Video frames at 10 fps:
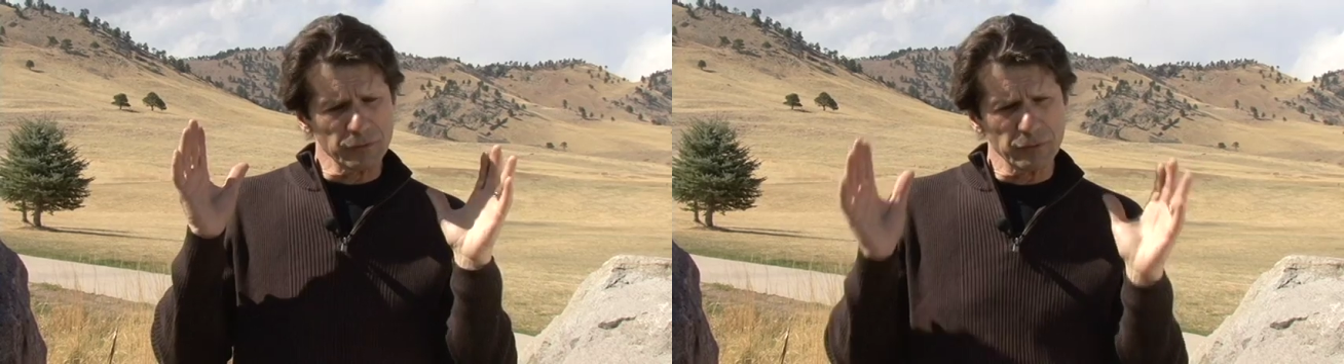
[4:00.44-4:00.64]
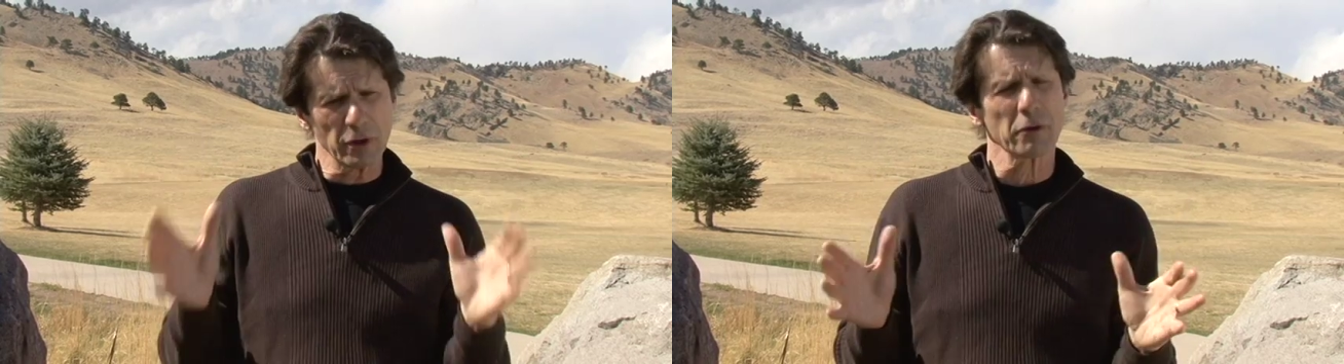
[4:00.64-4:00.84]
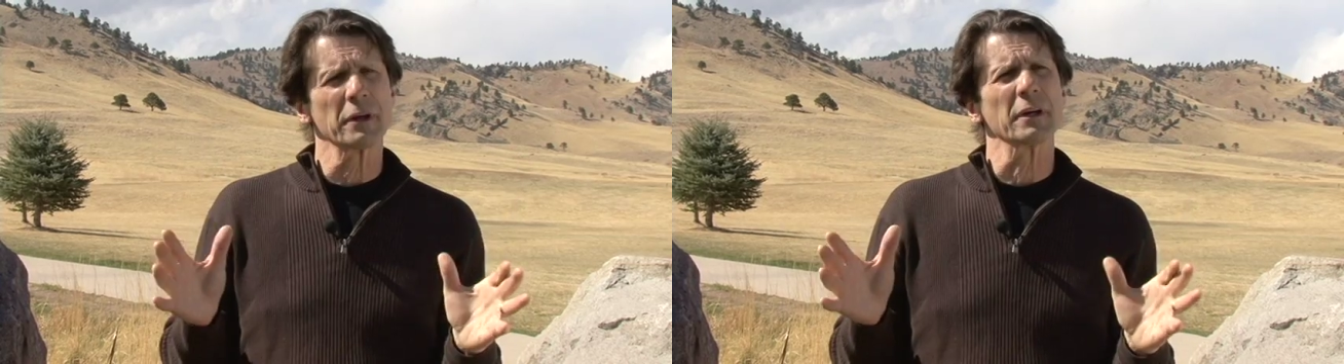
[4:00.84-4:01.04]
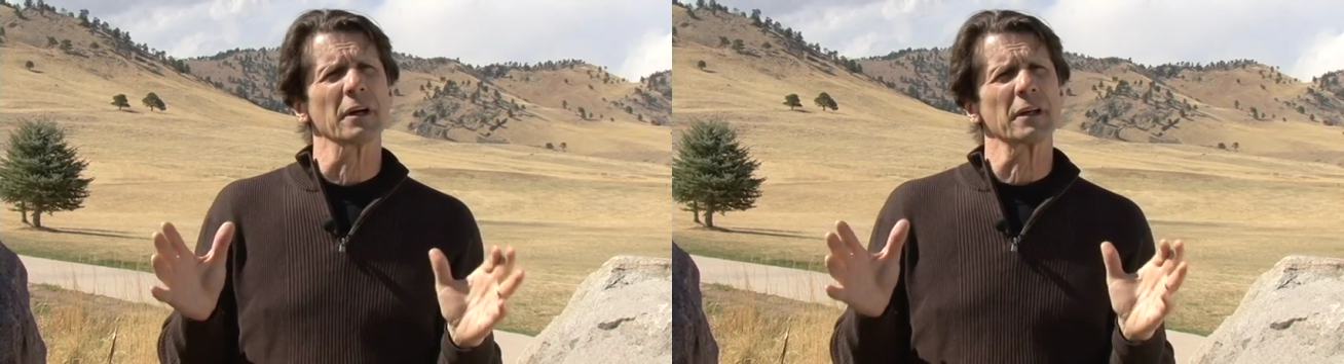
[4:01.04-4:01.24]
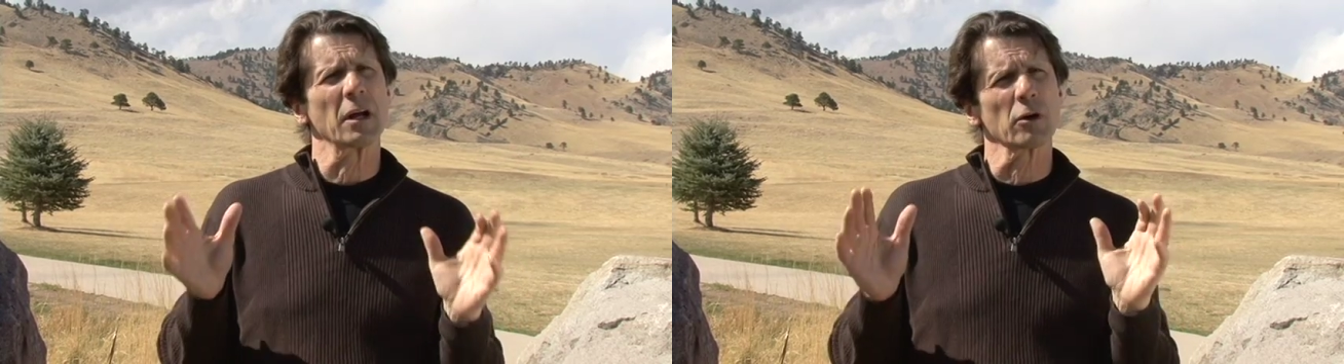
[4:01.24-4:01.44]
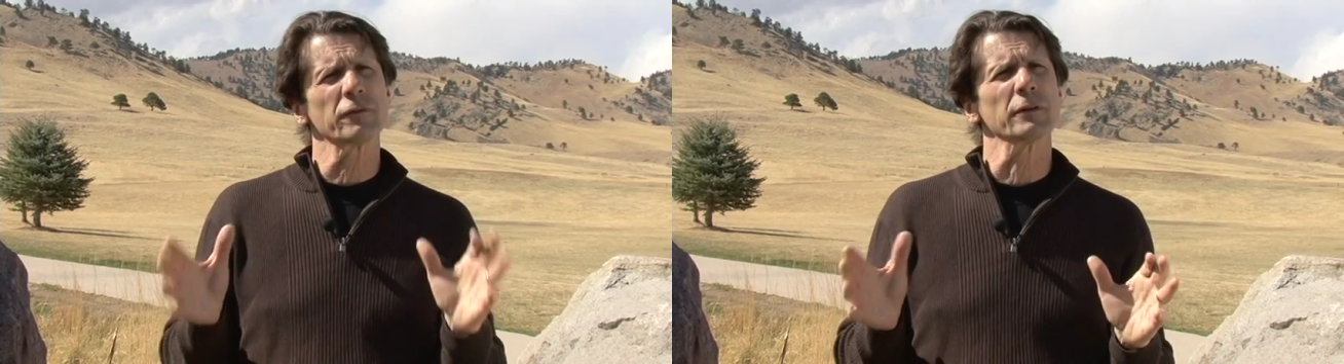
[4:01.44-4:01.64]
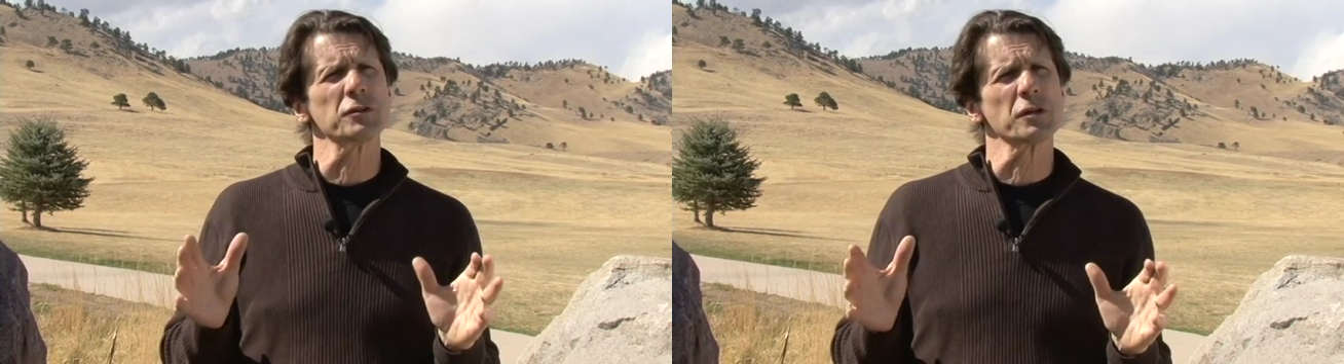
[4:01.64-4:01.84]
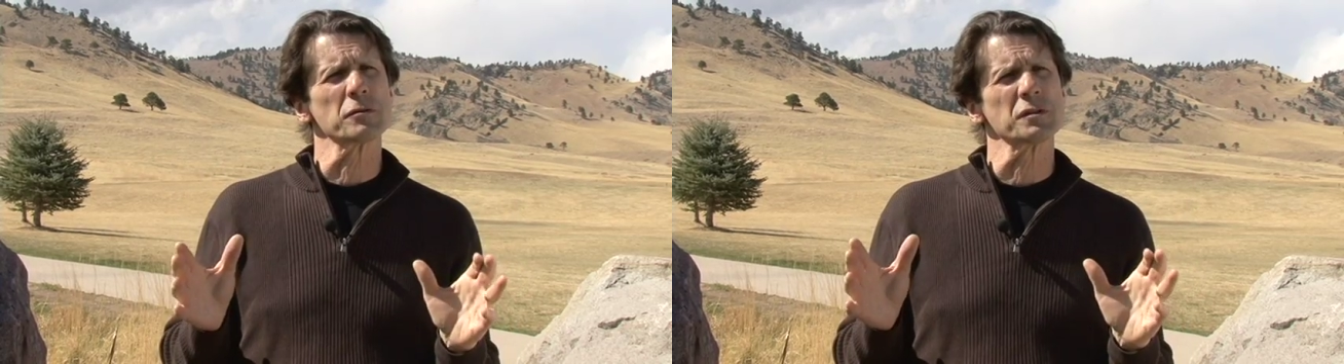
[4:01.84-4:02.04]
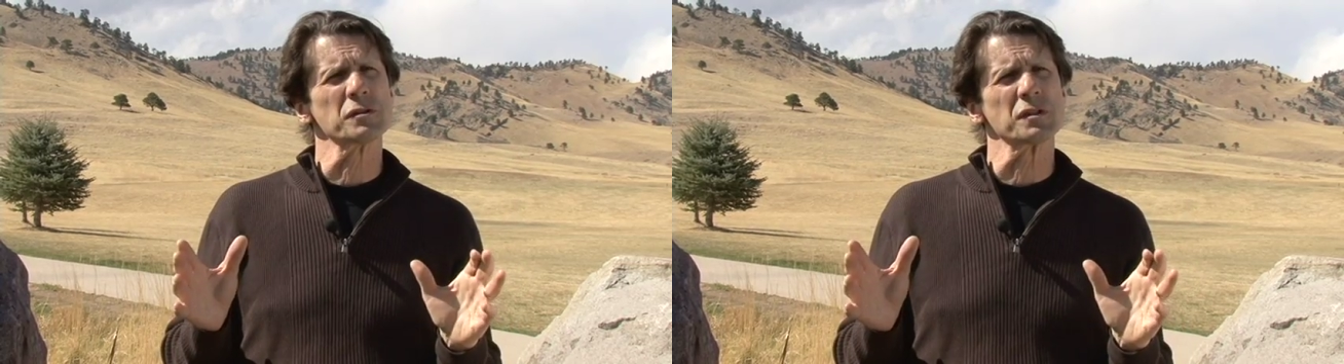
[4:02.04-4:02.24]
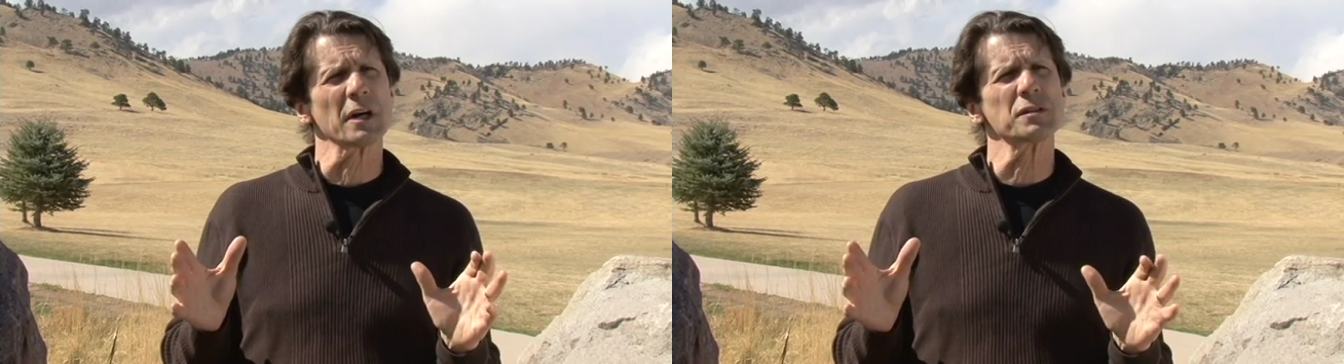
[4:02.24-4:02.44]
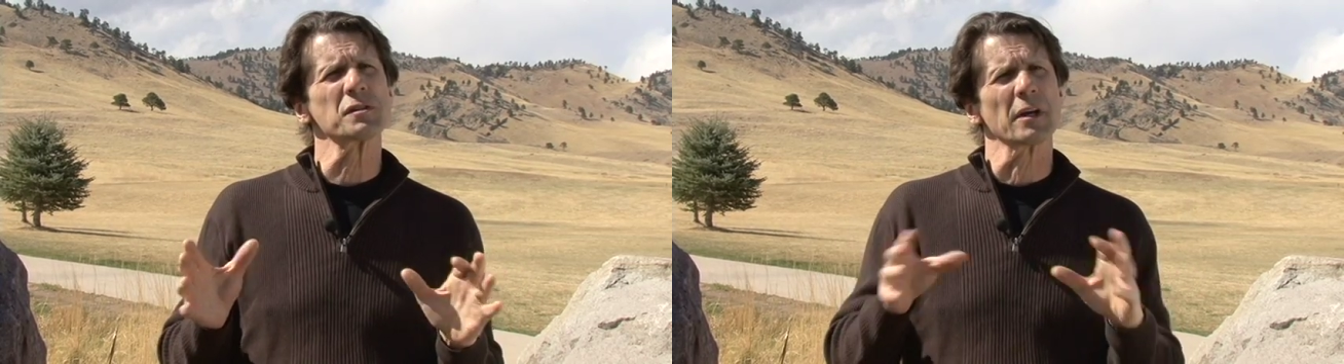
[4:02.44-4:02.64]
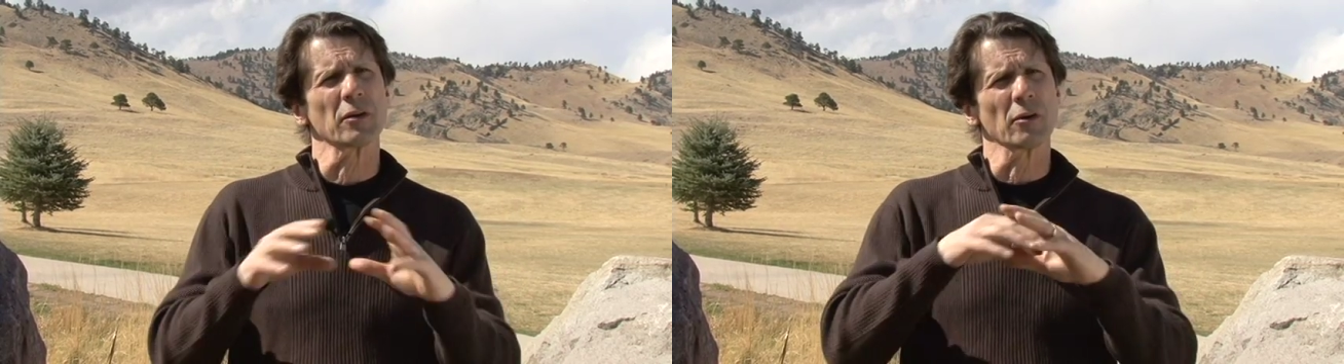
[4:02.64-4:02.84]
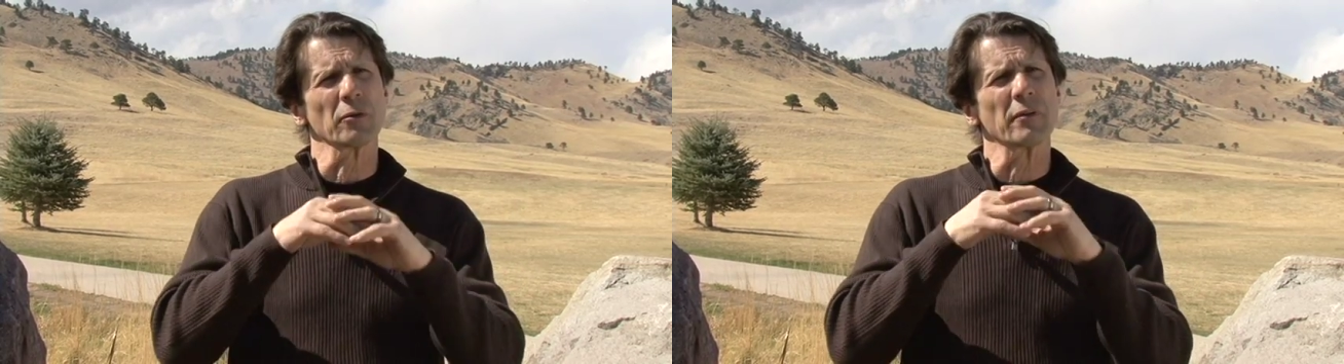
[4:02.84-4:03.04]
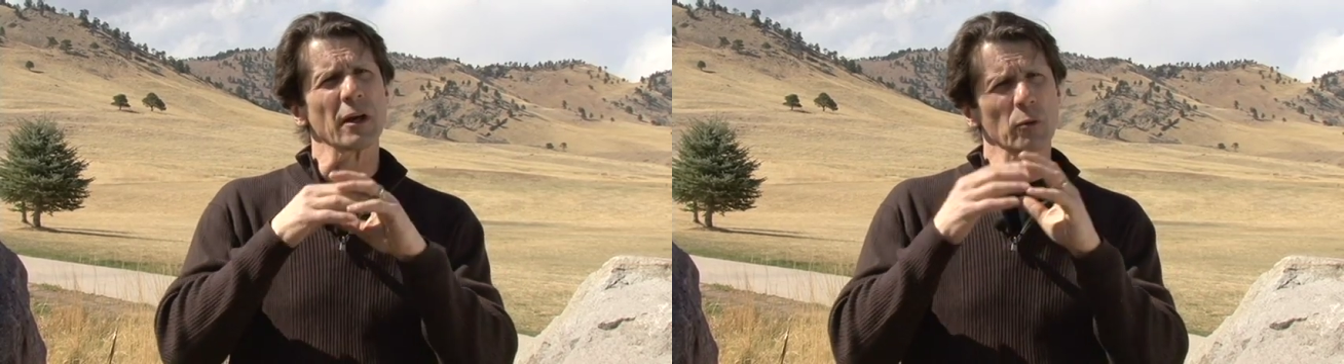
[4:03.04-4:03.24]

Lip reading: very carefully chosen sites that are